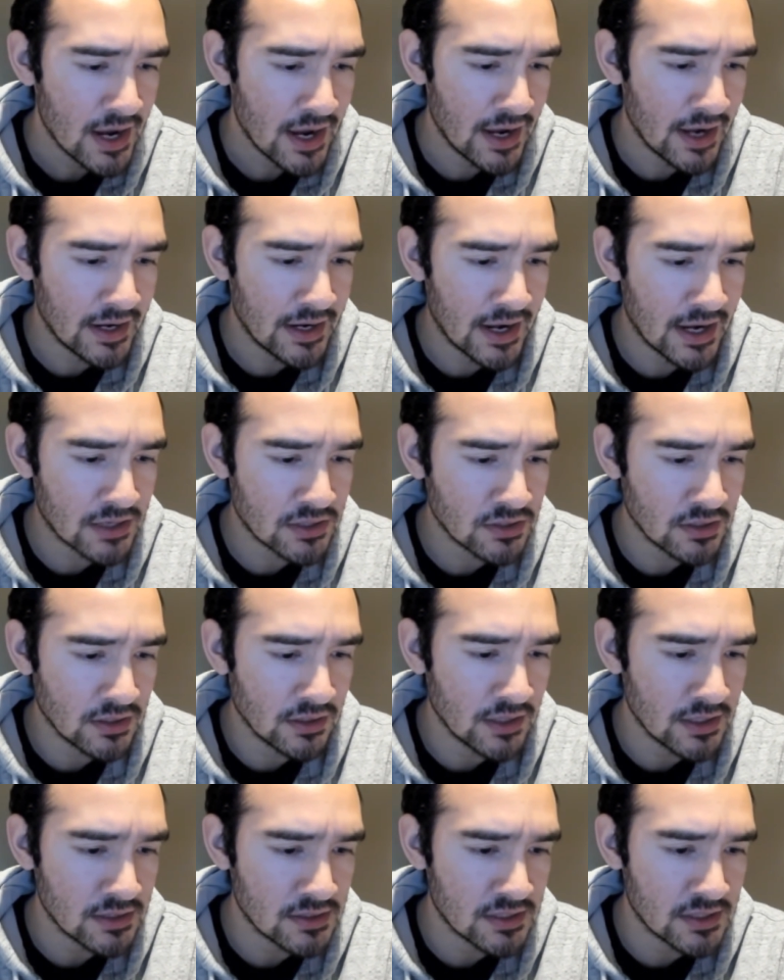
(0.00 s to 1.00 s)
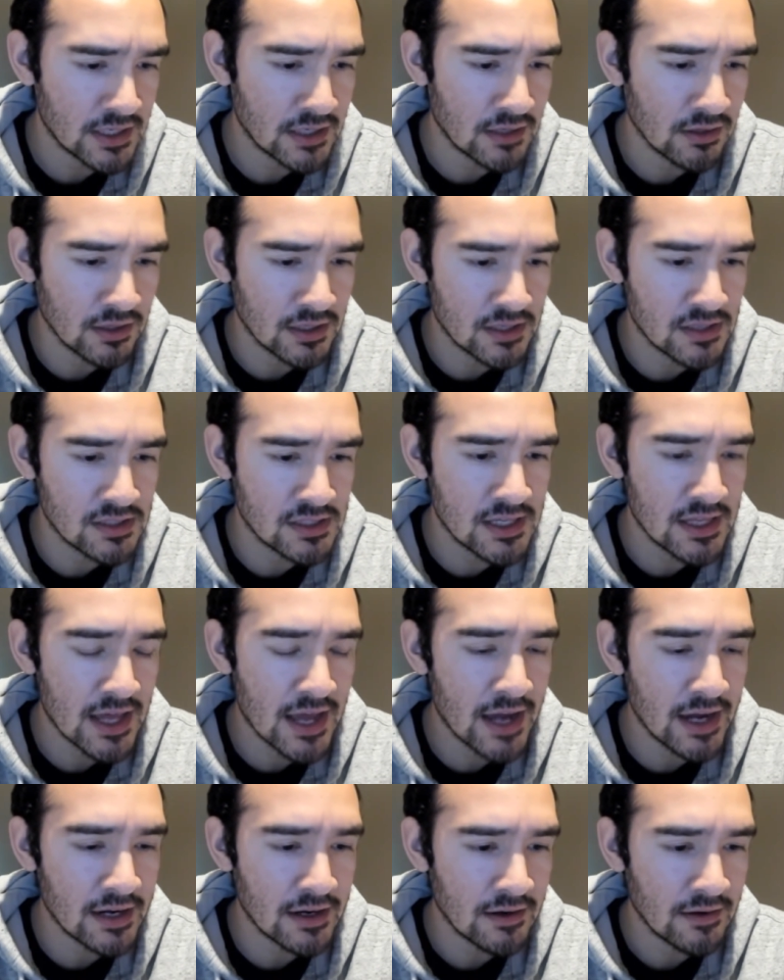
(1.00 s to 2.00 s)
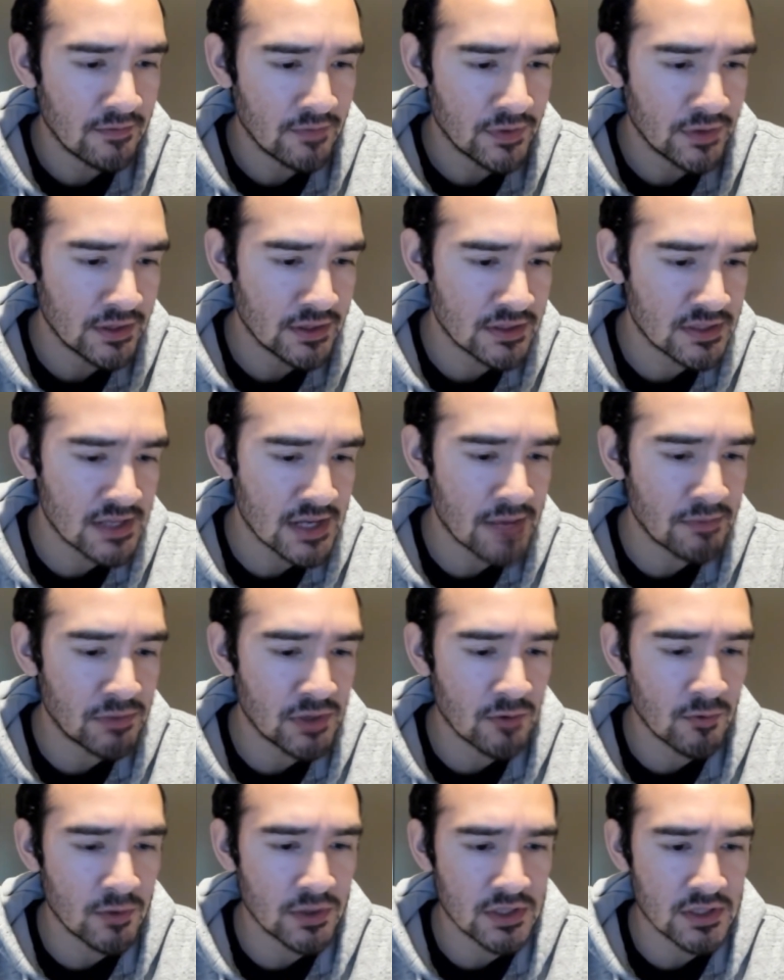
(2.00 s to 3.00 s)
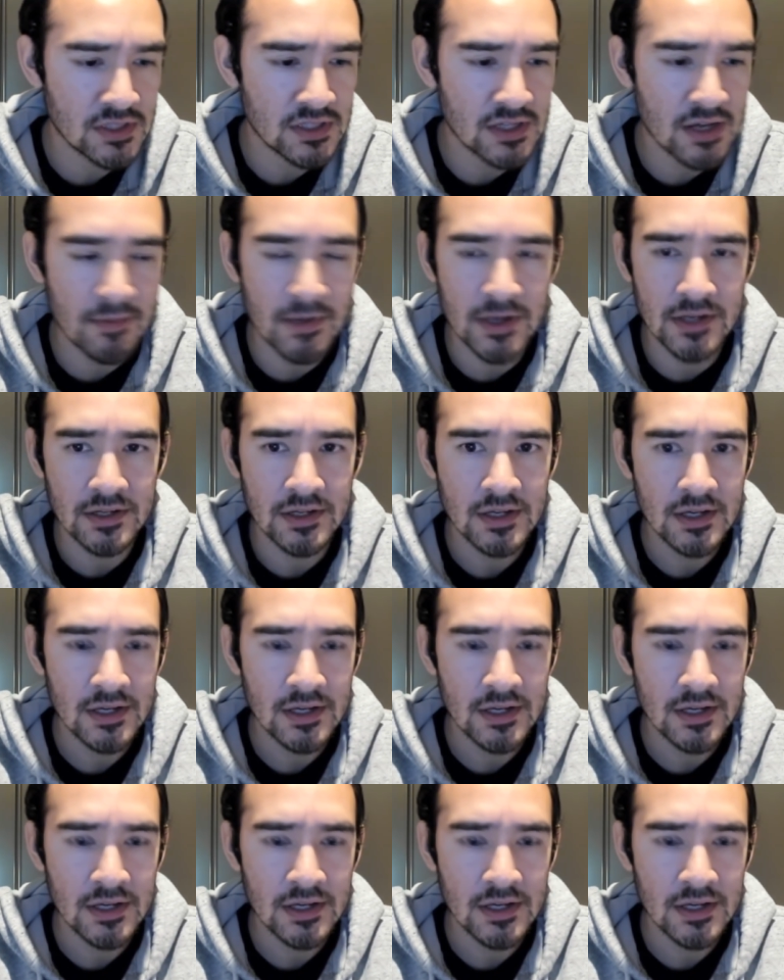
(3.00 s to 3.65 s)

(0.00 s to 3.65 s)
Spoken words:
And actually, let's take a look. You see that? Same thing with the Summit.